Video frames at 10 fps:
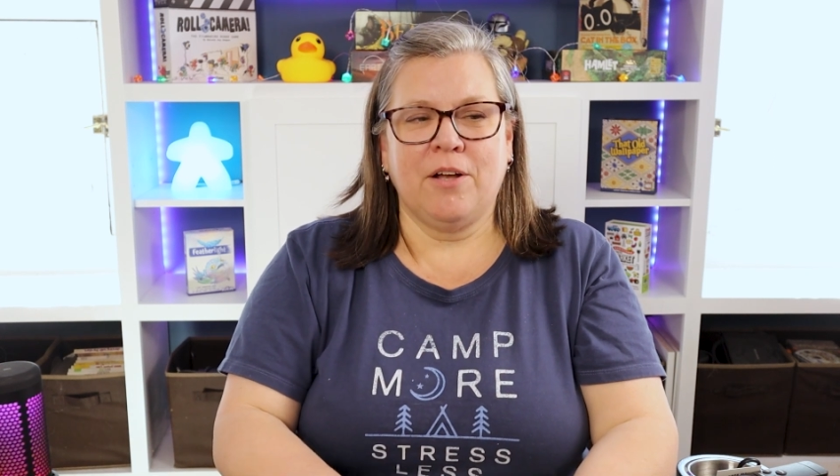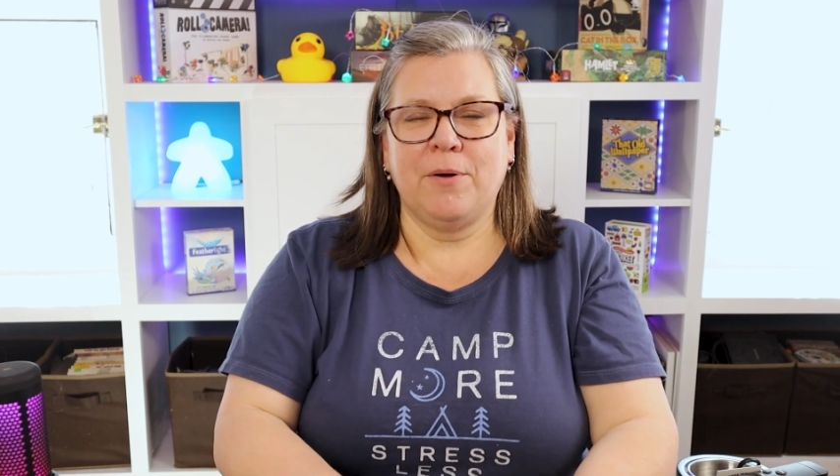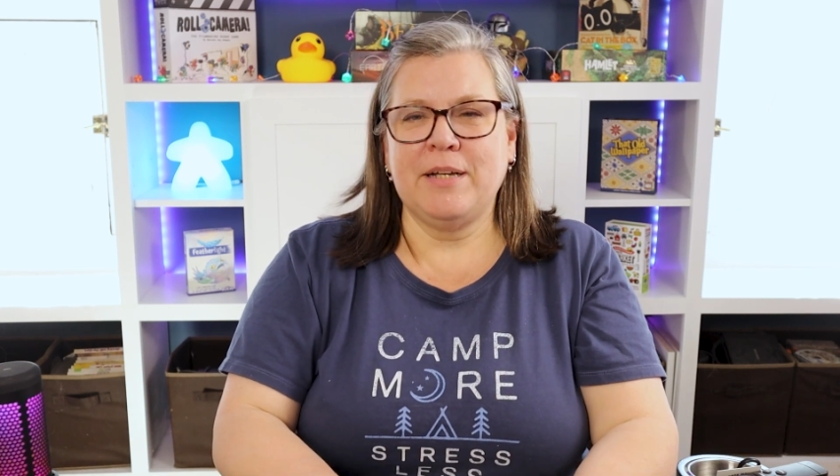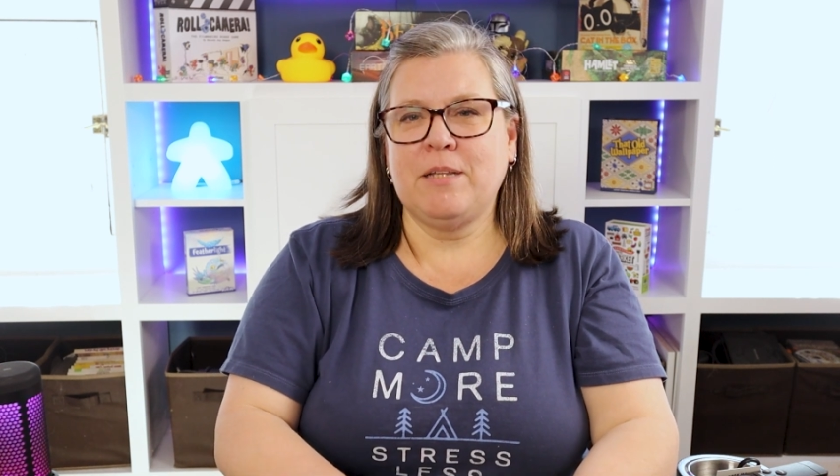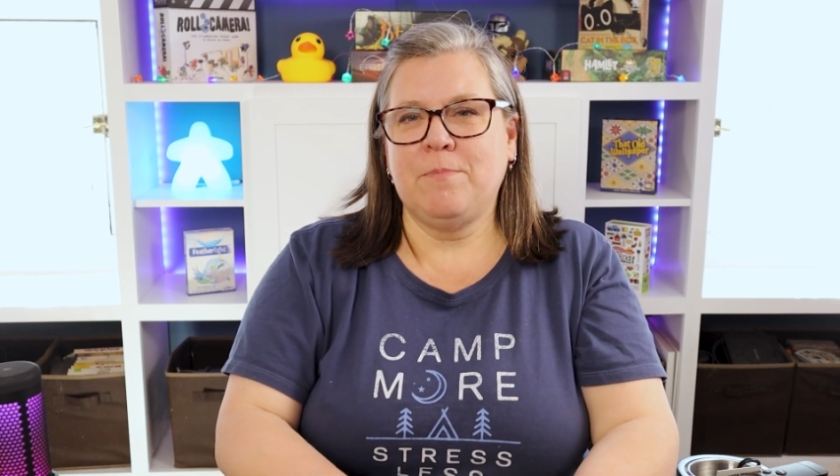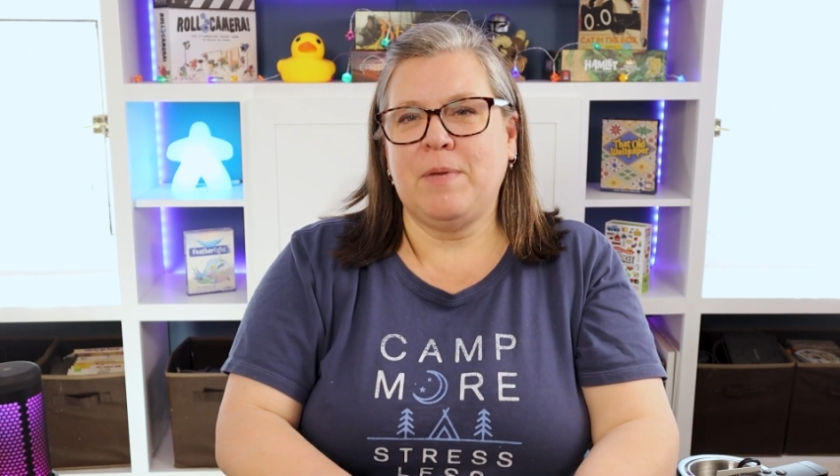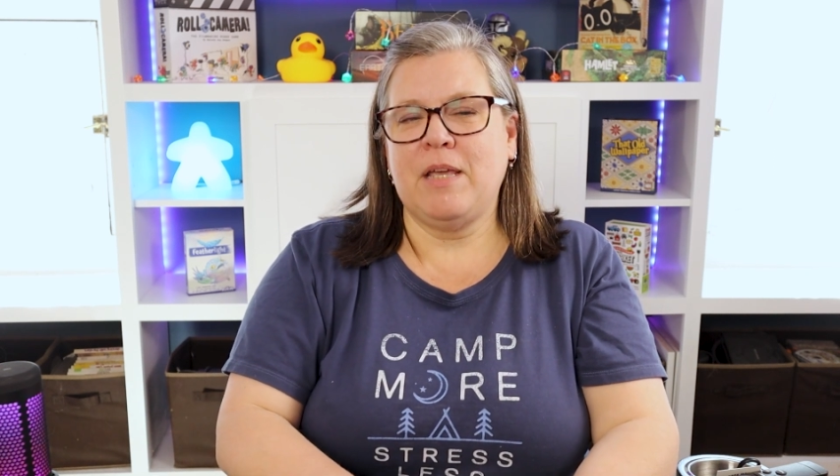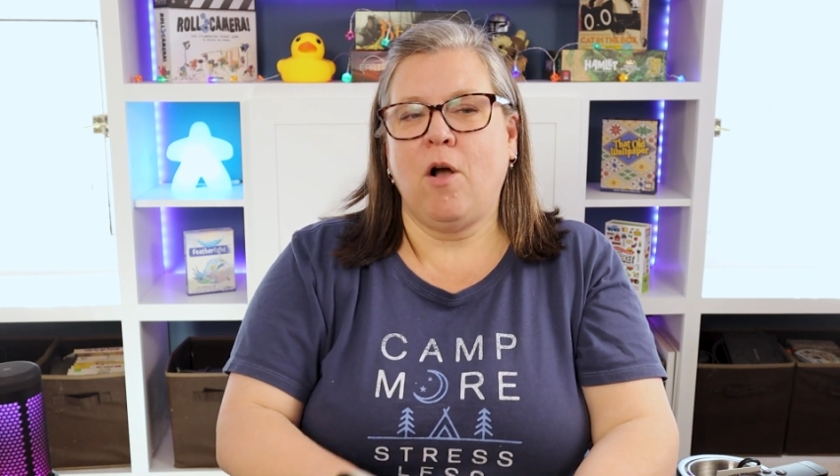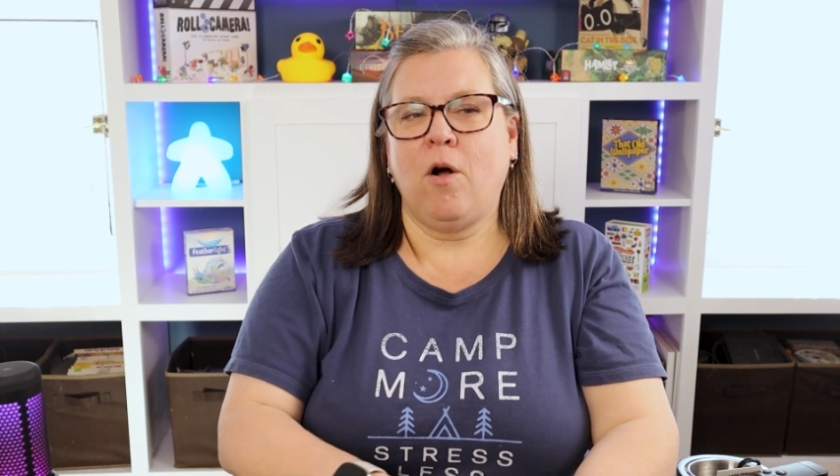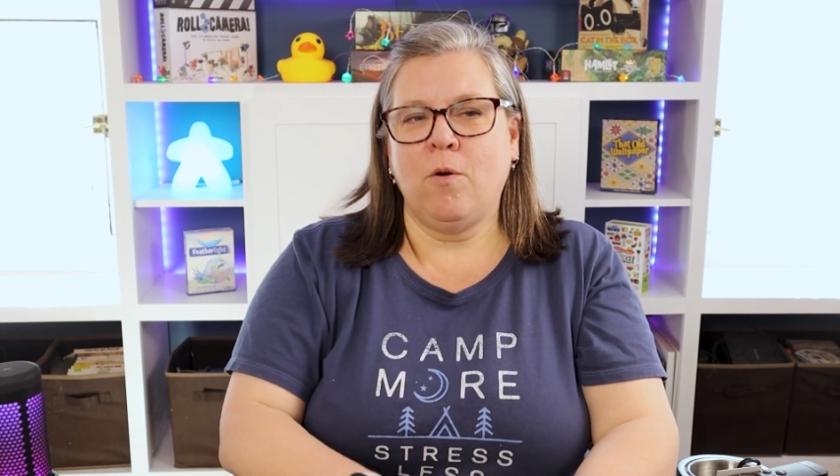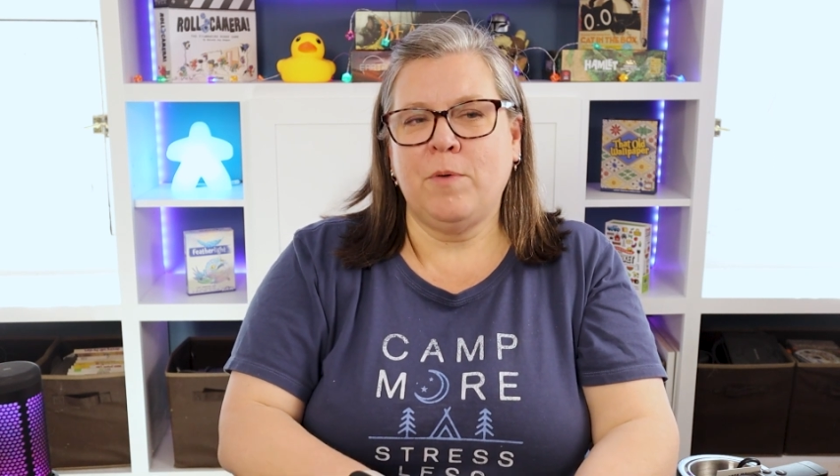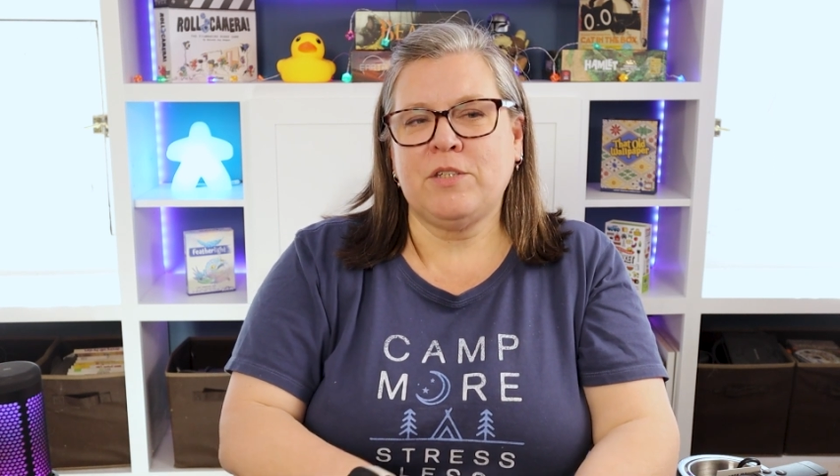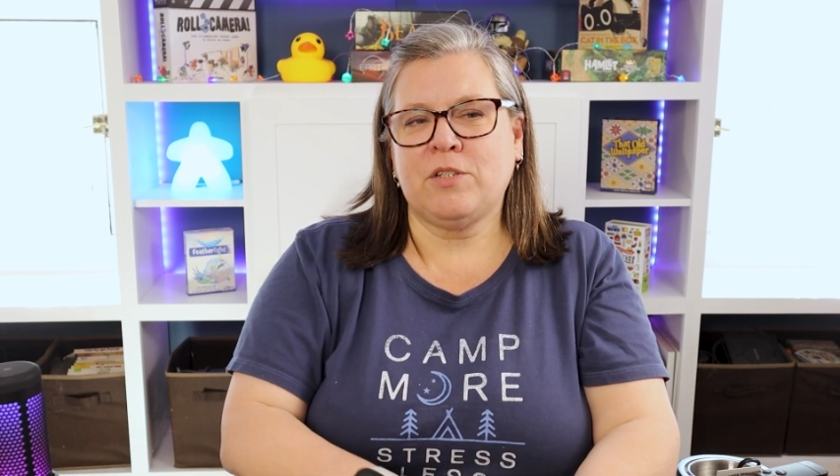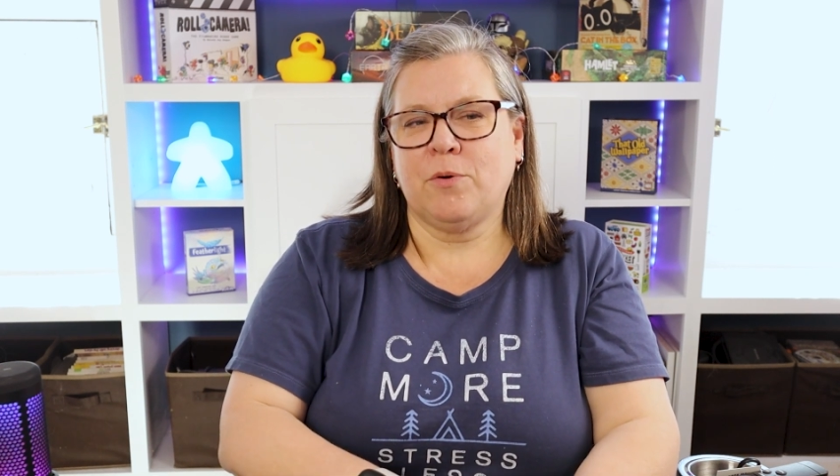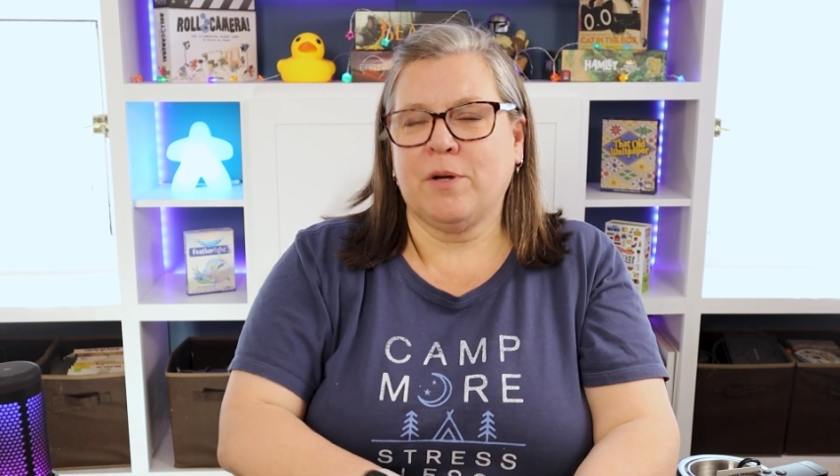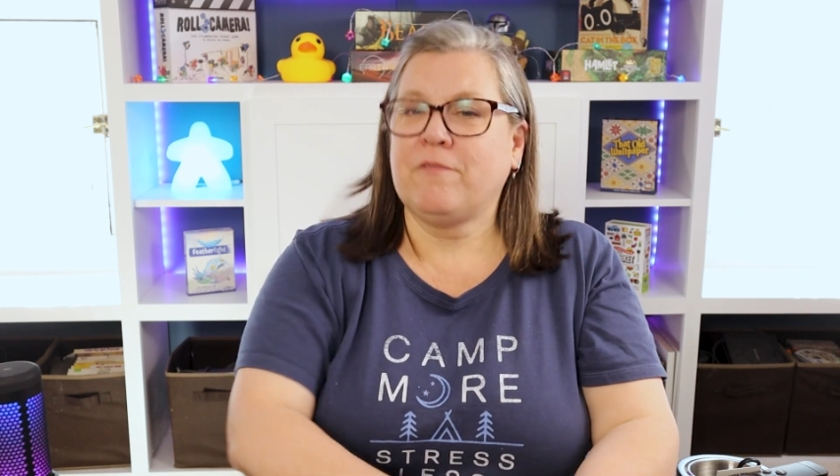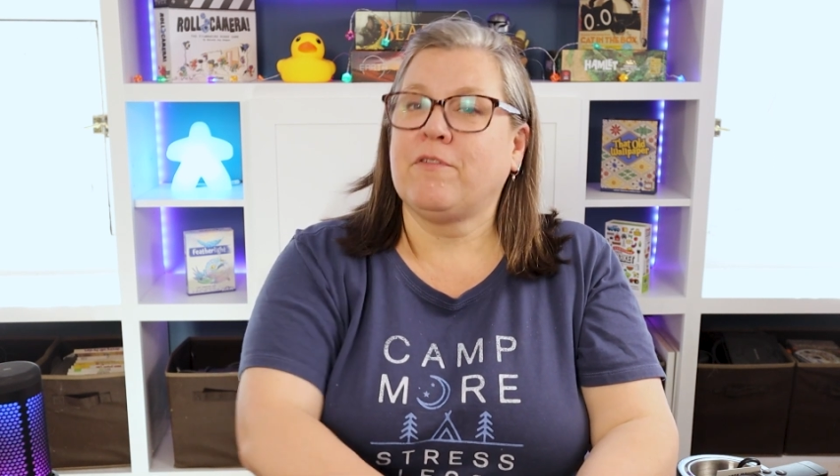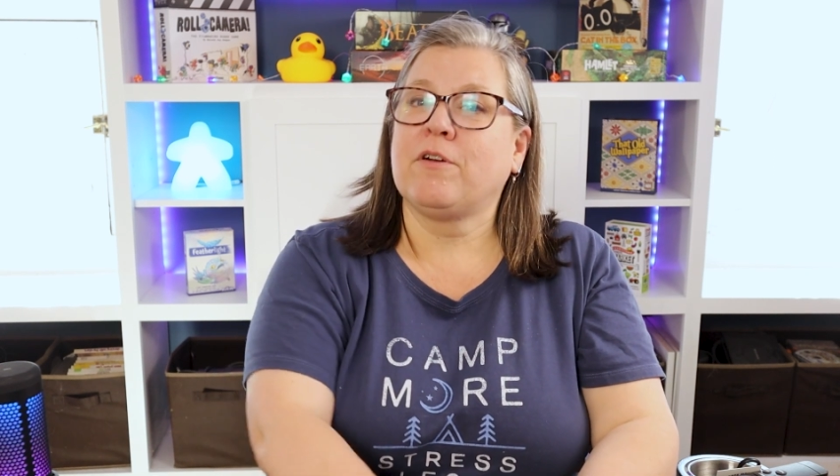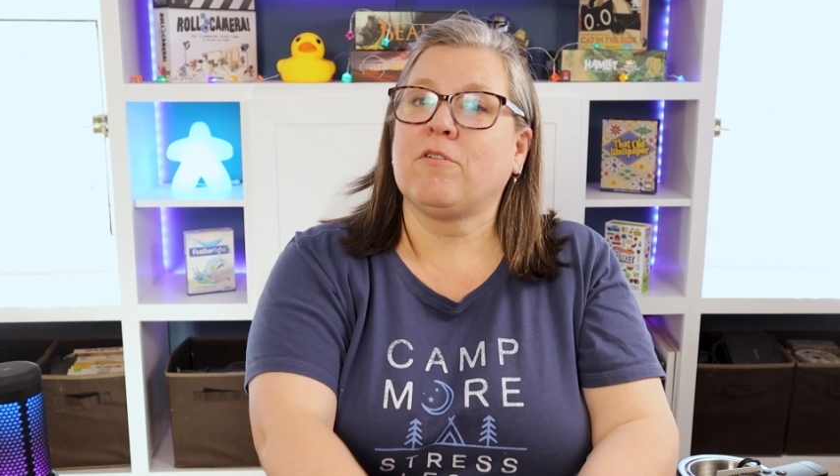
going to be always scoring for